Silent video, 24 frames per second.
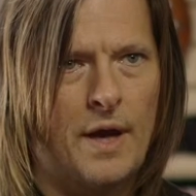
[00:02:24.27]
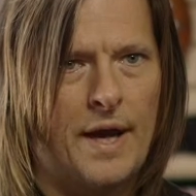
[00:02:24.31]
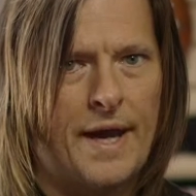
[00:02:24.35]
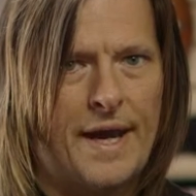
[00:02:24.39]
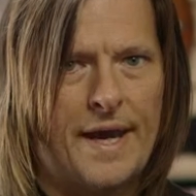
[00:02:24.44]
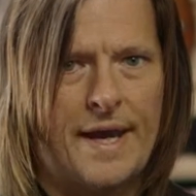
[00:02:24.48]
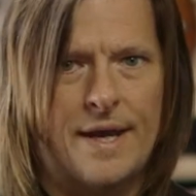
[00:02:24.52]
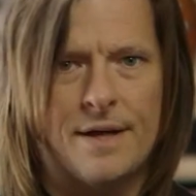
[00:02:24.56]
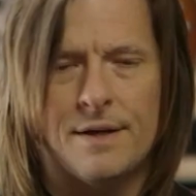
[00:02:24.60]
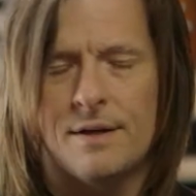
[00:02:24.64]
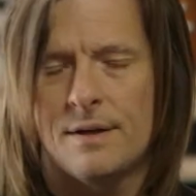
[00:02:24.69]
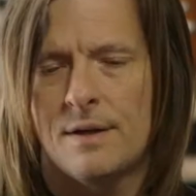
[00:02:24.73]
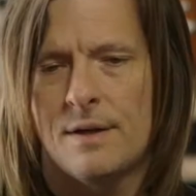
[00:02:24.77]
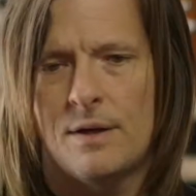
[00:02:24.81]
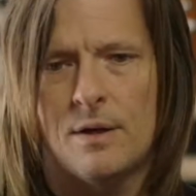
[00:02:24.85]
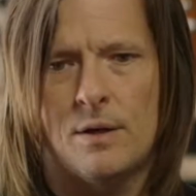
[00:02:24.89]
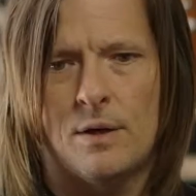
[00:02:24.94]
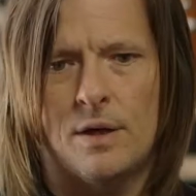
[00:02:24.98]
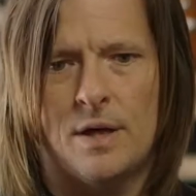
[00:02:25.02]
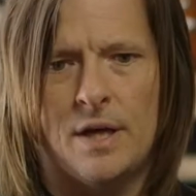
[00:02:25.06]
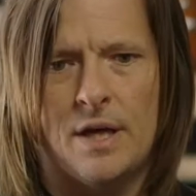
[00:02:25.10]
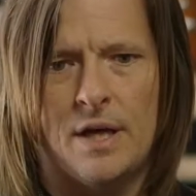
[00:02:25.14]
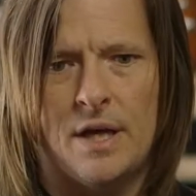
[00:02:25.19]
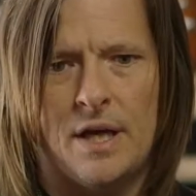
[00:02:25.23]
and
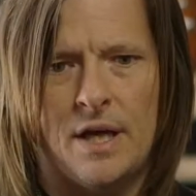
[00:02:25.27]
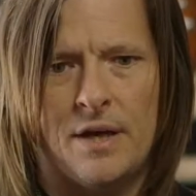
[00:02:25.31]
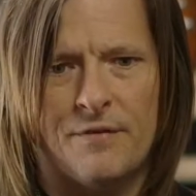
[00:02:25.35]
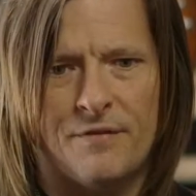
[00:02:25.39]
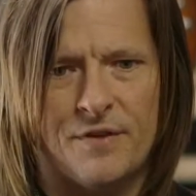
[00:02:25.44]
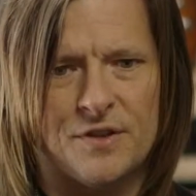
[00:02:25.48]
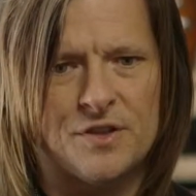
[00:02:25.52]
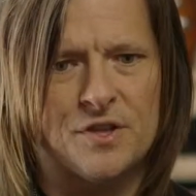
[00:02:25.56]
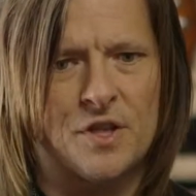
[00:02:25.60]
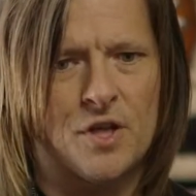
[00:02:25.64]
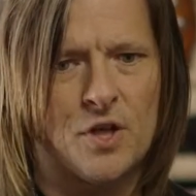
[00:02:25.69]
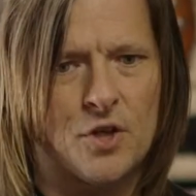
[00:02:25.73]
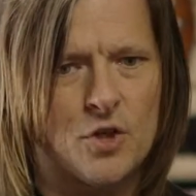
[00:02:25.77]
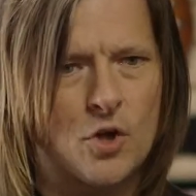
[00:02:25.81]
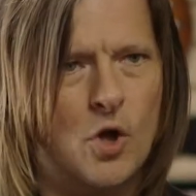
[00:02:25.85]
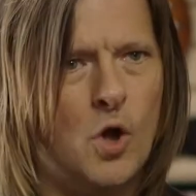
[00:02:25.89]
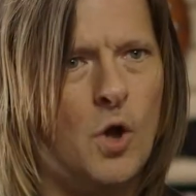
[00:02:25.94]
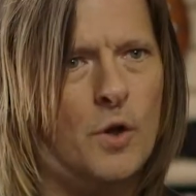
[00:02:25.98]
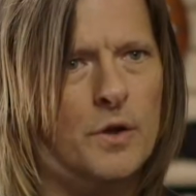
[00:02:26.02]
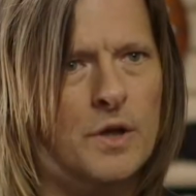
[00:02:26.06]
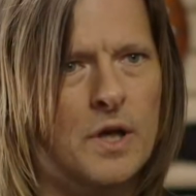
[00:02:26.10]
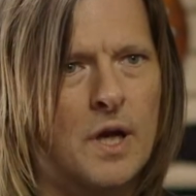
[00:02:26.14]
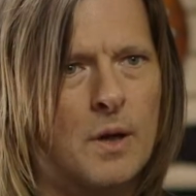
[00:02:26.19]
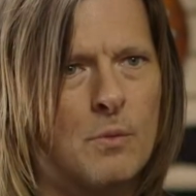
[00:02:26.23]
if it's an
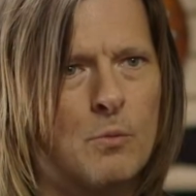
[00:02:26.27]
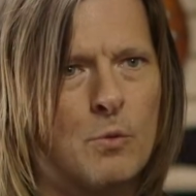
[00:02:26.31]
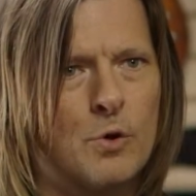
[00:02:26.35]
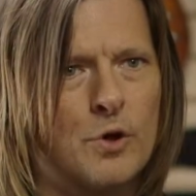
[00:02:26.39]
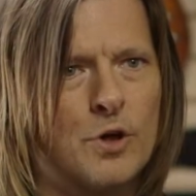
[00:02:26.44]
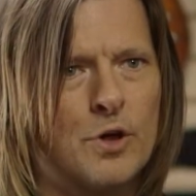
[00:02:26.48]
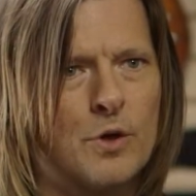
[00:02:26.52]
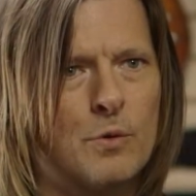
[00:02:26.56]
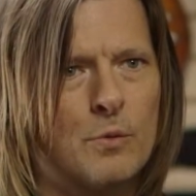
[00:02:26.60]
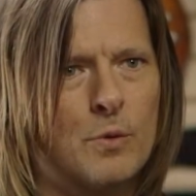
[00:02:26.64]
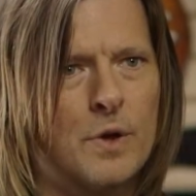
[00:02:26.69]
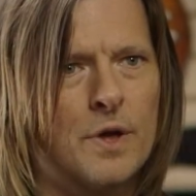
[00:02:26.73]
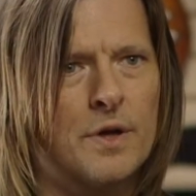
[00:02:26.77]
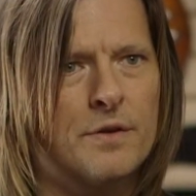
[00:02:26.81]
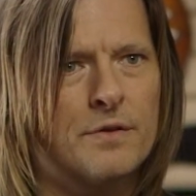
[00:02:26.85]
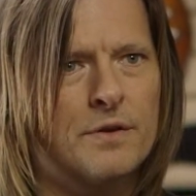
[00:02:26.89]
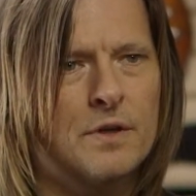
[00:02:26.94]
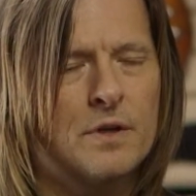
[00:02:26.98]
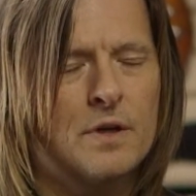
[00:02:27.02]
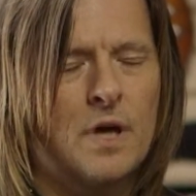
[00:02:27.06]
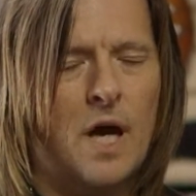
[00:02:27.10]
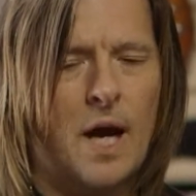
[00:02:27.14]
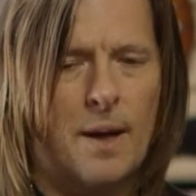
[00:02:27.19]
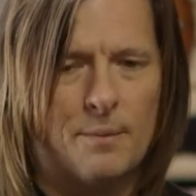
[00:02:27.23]
adult that I'm working with,
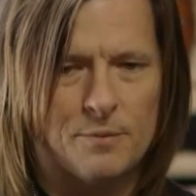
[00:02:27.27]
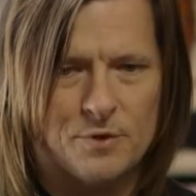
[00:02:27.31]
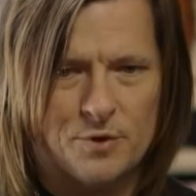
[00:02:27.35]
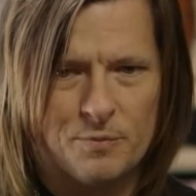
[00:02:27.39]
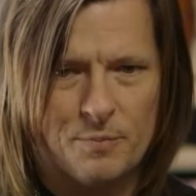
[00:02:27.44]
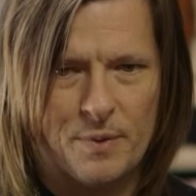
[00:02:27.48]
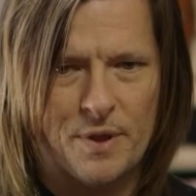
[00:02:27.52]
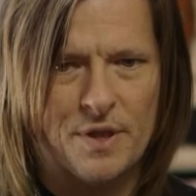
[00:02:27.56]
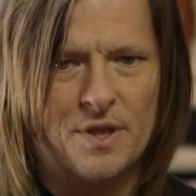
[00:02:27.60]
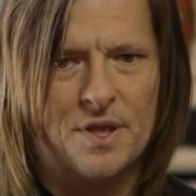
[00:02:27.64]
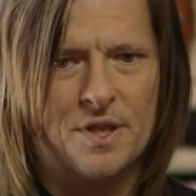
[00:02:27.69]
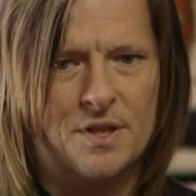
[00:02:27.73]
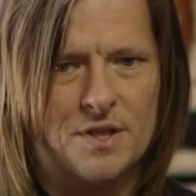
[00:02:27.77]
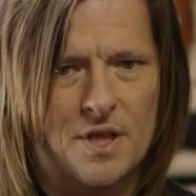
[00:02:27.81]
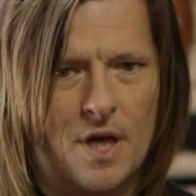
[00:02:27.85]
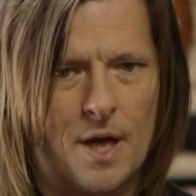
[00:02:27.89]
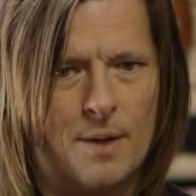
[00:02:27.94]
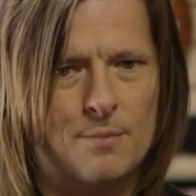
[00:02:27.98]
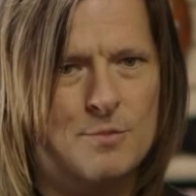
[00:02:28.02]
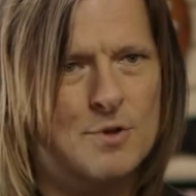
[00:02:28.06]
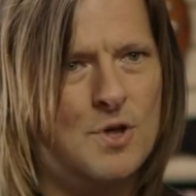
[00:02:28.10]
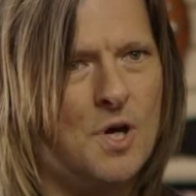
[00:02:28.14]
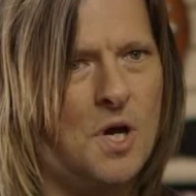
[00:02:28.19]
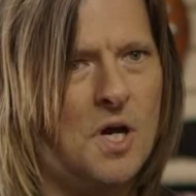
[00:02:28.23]
I'm spending
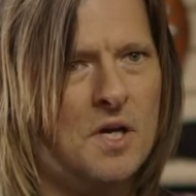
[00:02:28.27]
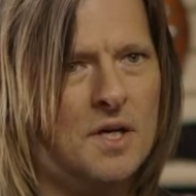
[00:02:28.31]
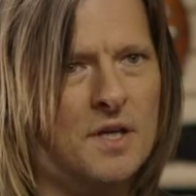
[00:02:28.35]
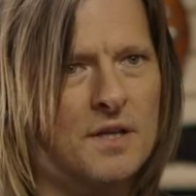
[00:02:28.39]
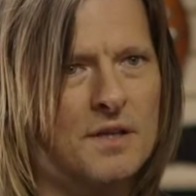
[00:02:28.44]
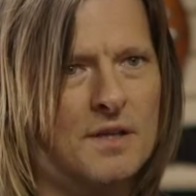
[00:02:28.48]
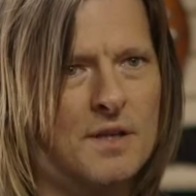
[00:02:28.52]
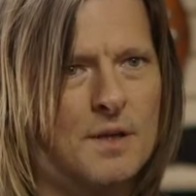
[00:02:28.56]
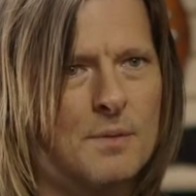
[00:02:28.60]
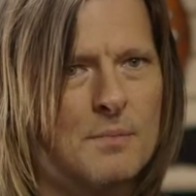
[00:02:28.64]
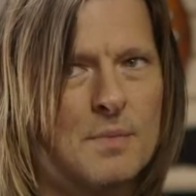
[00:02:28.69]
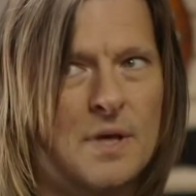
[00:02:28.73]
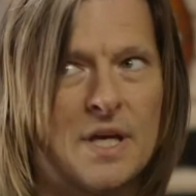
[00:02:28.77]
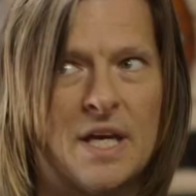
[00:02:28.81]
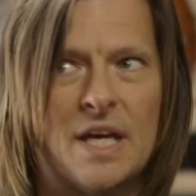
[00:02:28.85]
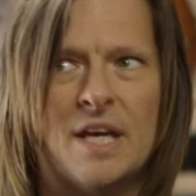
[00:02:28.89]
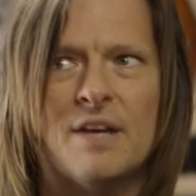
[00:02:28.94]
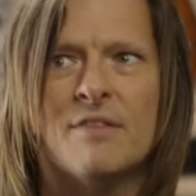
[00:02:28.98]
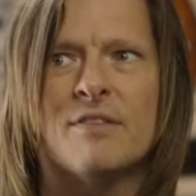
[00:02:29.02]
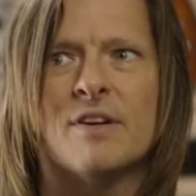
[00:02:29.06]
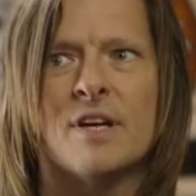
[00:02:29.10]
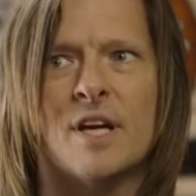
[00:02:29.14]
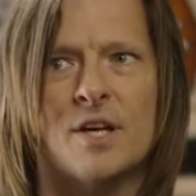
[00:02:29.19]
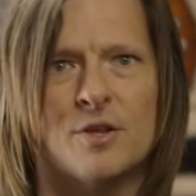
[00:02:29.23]
time talking to them
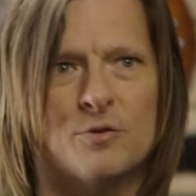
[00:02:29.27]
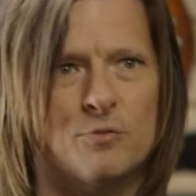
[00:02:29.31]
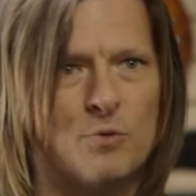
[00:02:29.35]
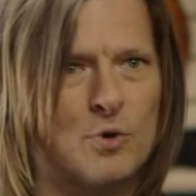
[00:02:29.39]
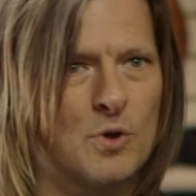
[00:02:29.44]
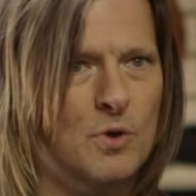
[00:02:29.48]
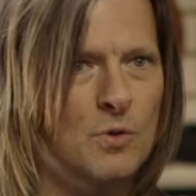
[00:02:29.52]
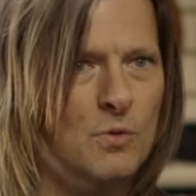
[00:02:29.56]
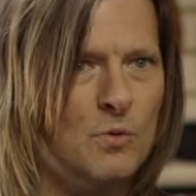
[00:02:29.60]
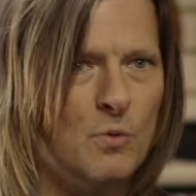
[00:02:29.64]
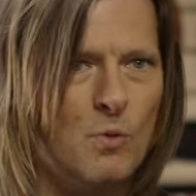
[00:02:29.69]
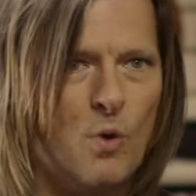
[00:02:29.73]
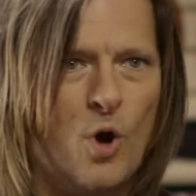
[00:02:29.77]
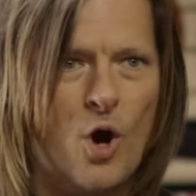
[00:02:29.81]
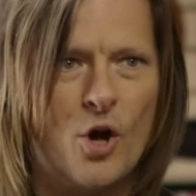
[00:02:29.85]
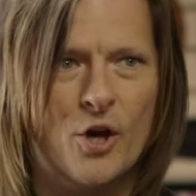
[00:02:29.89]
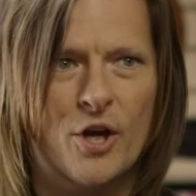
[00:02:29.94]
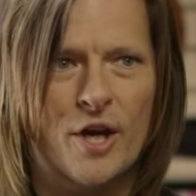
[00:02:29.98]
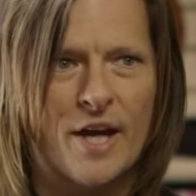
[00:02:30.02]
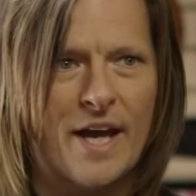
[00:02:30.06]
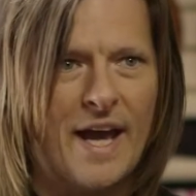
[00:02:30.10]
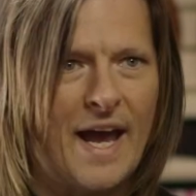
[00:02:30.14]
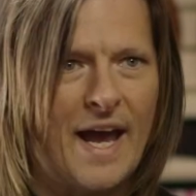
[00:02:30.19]
even as we're walking